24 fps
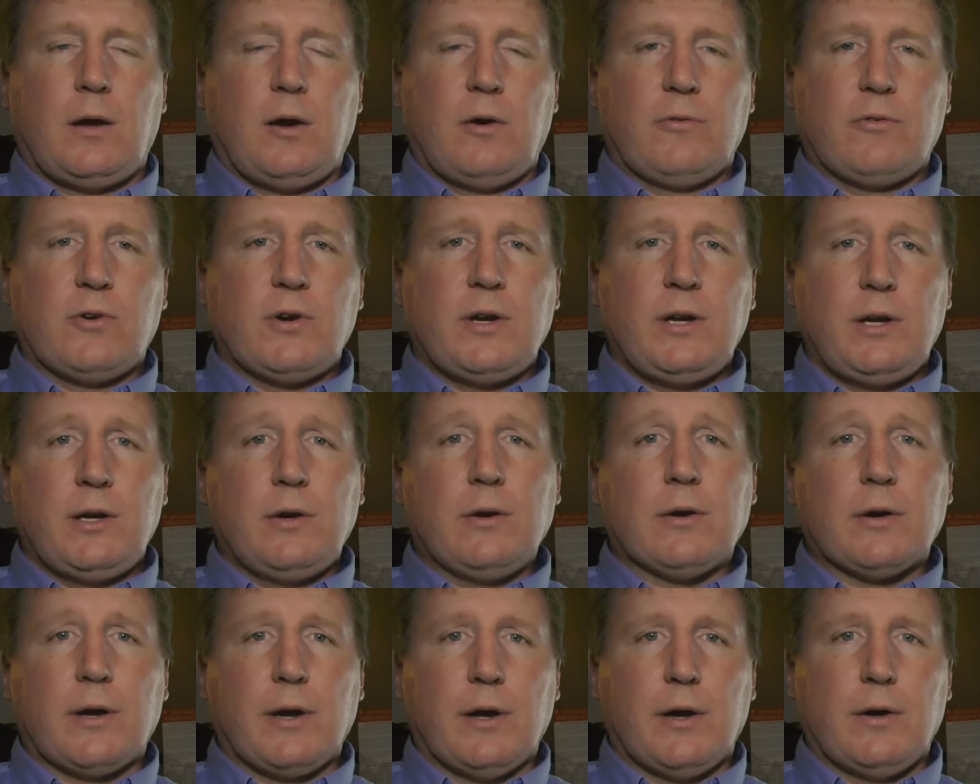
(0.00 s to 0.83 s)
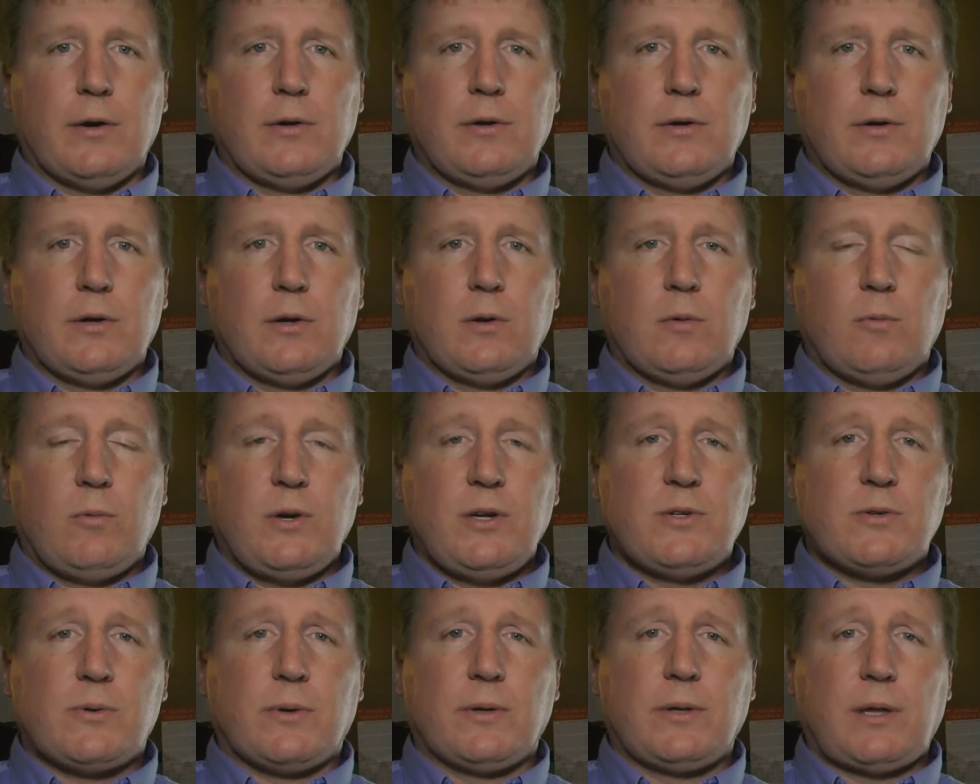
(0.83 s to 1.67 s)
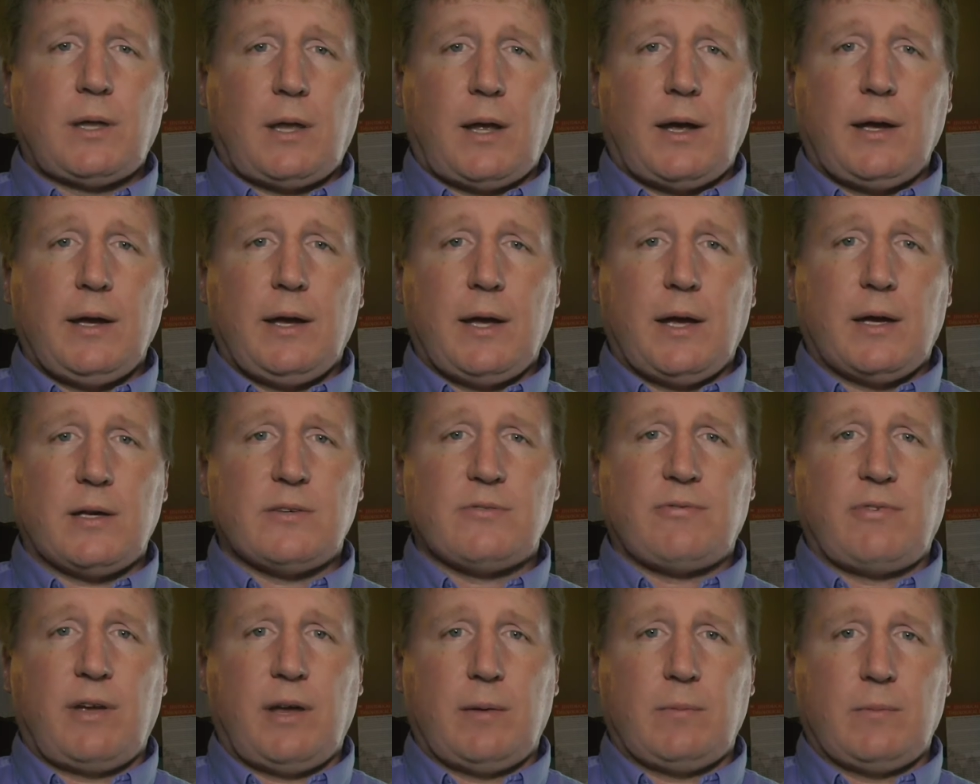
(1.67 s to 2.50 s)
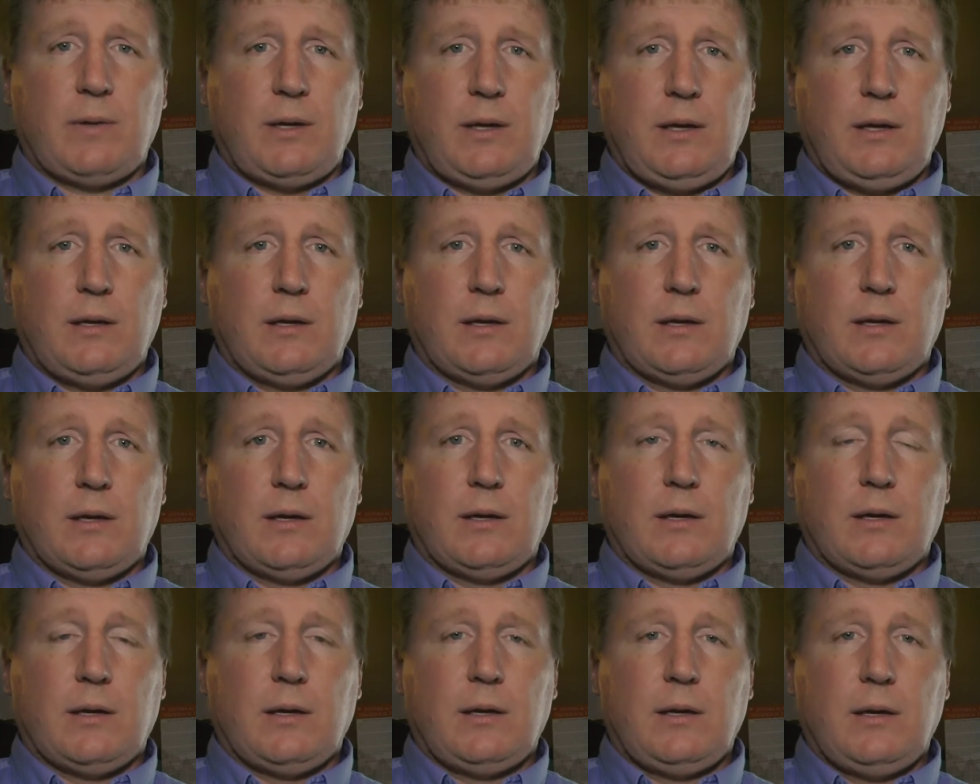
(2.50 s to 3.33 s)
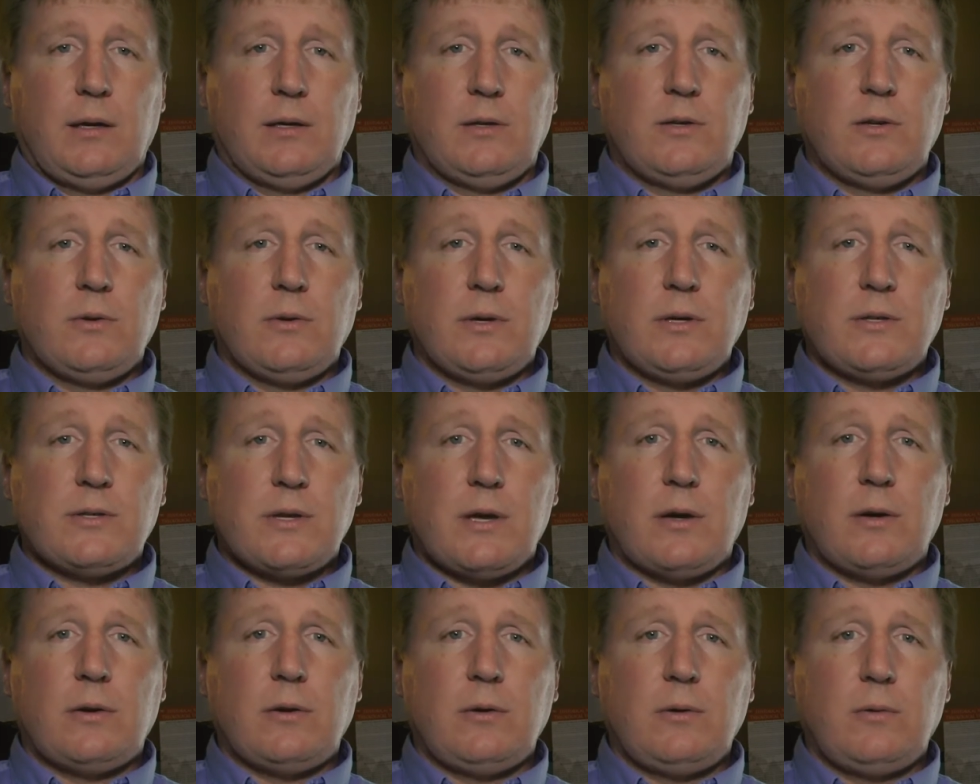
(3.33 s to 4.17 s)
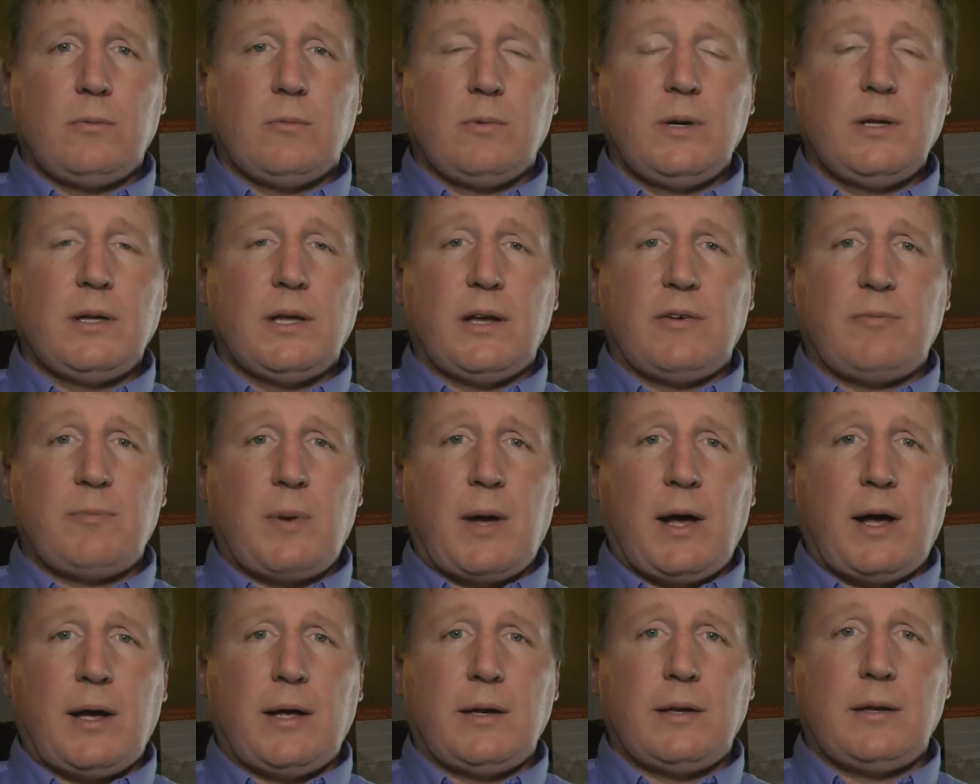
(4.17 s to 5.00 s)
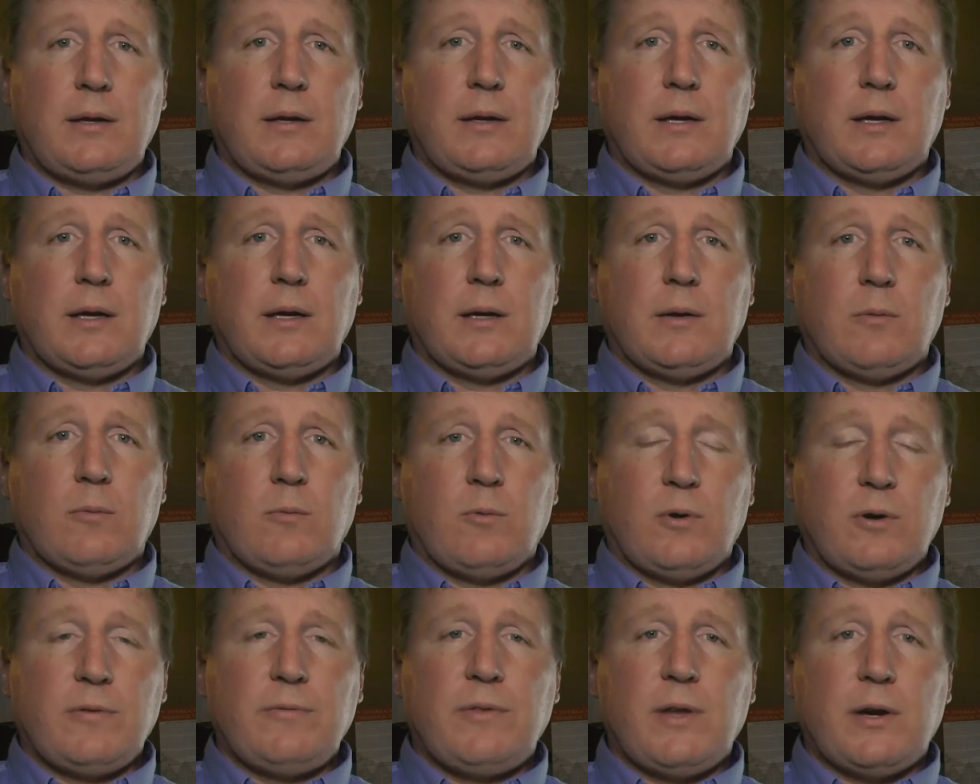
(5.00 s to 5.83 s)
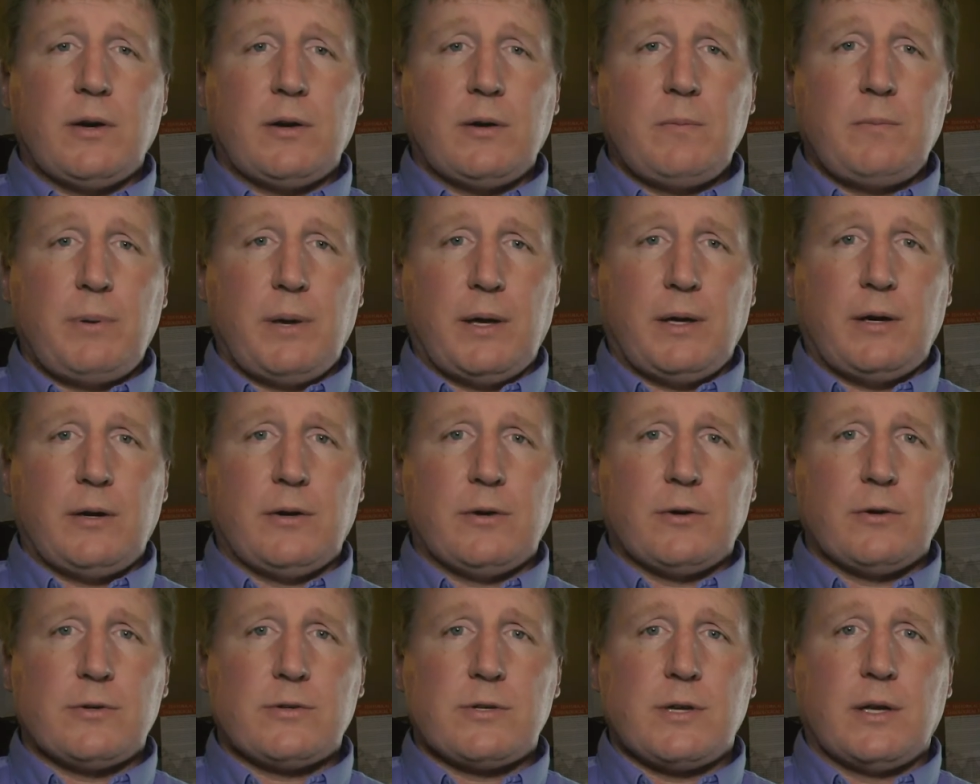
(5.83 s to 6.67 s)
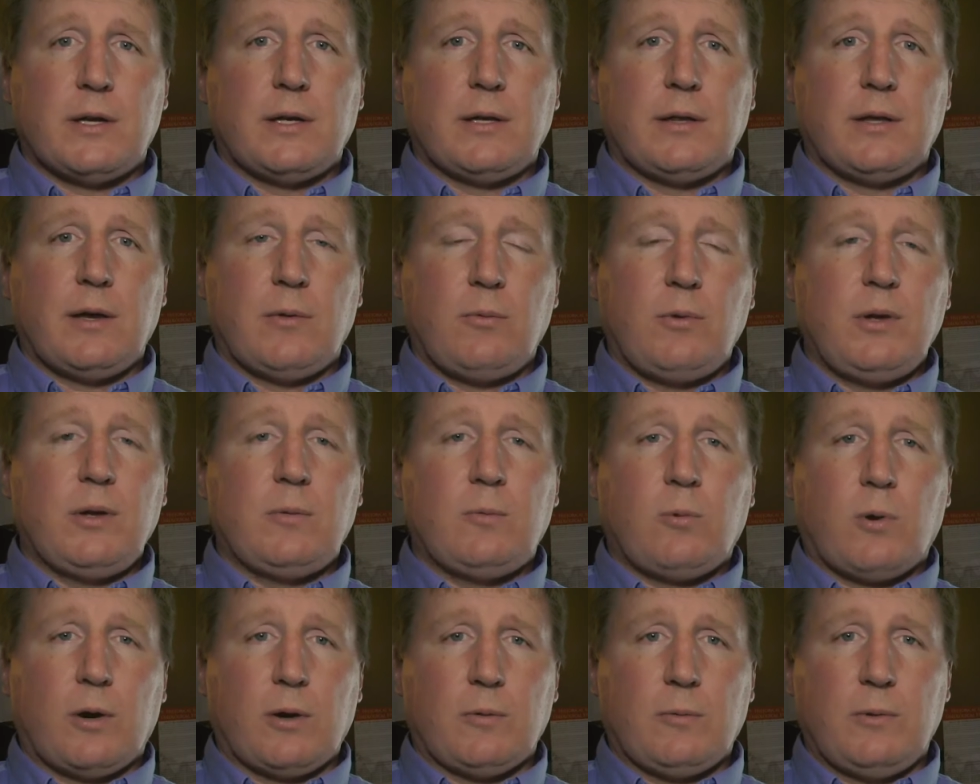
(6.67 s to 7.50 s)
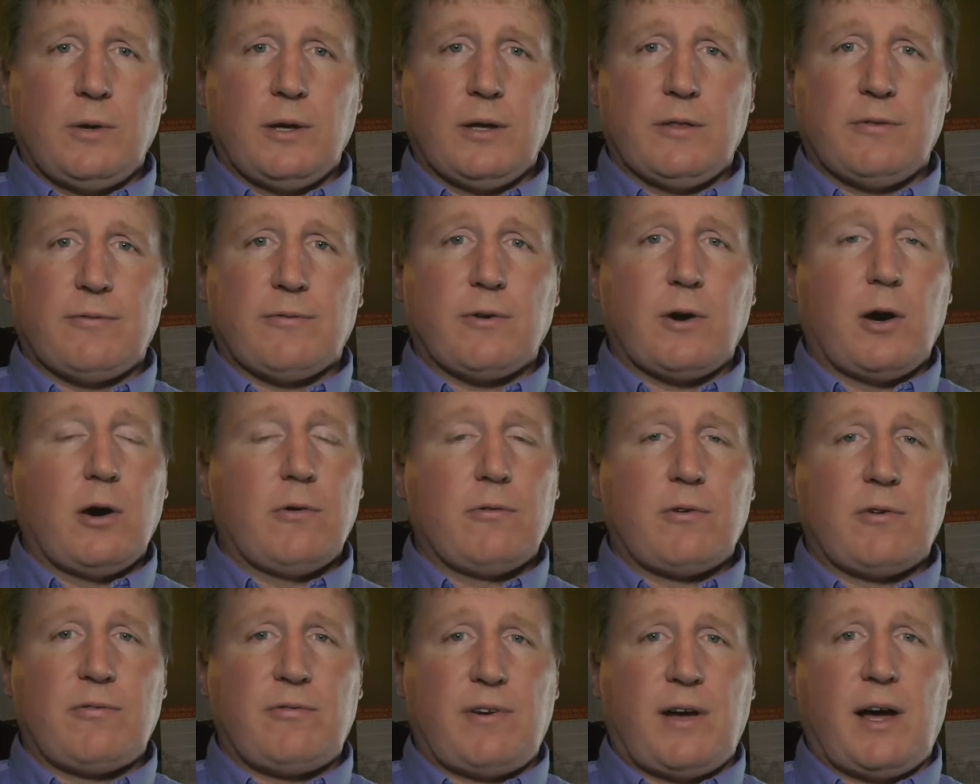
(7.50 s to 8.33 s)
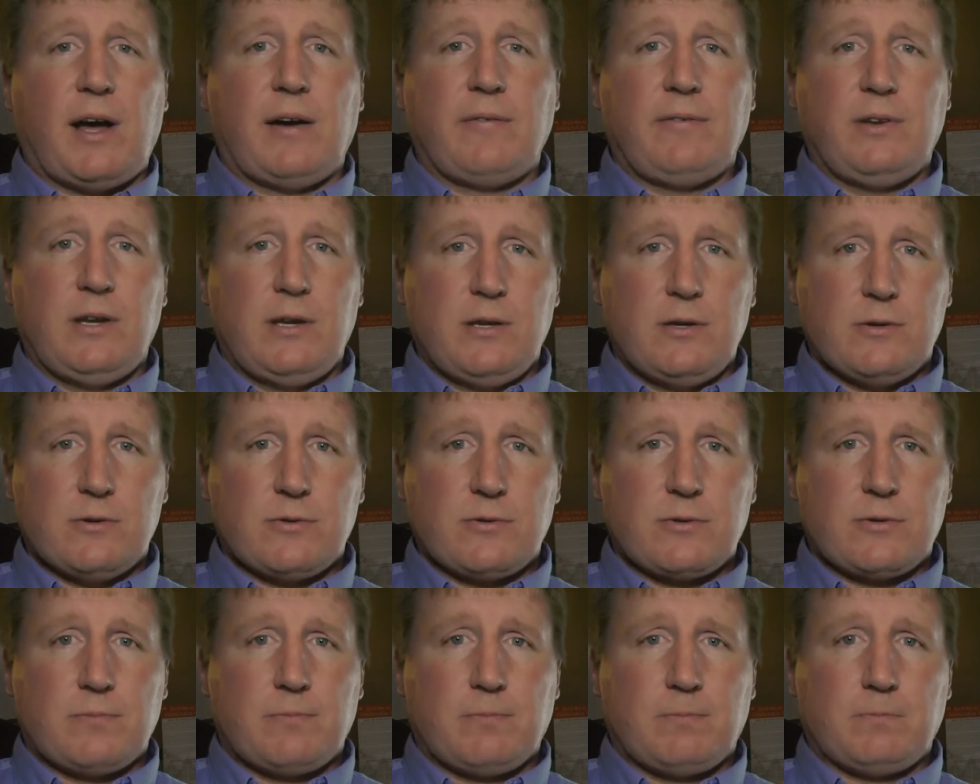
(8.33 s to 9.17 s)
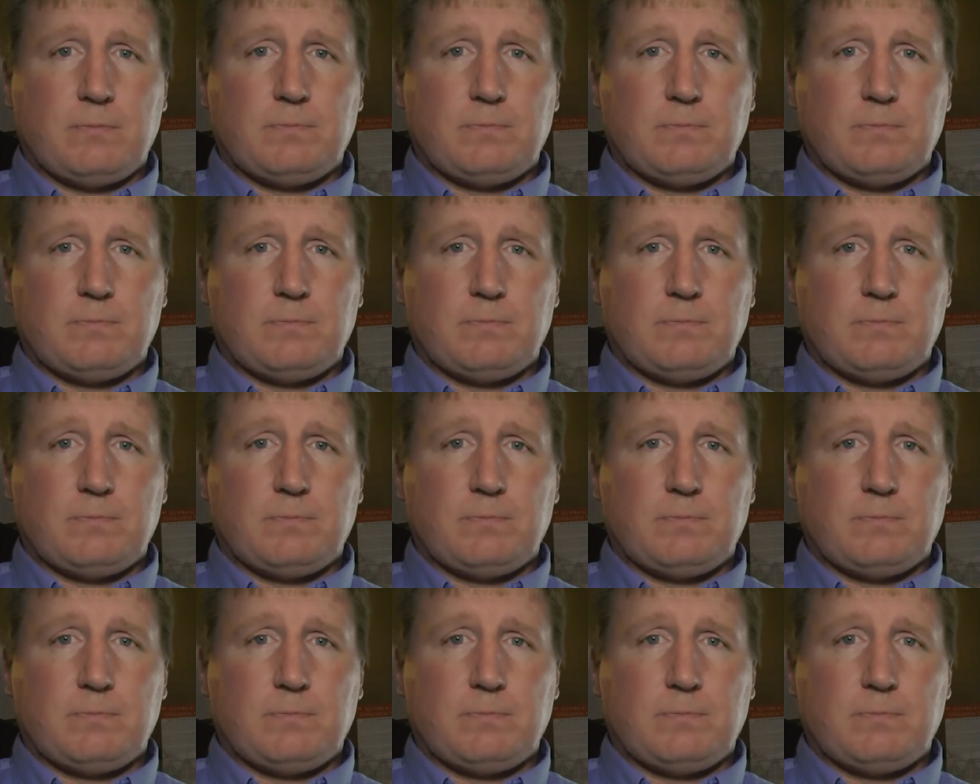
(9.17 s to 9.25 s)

Over a year ago, we joined the Lightcast family. In doing so, we left behind one of their competitors that we had worked with for over five years.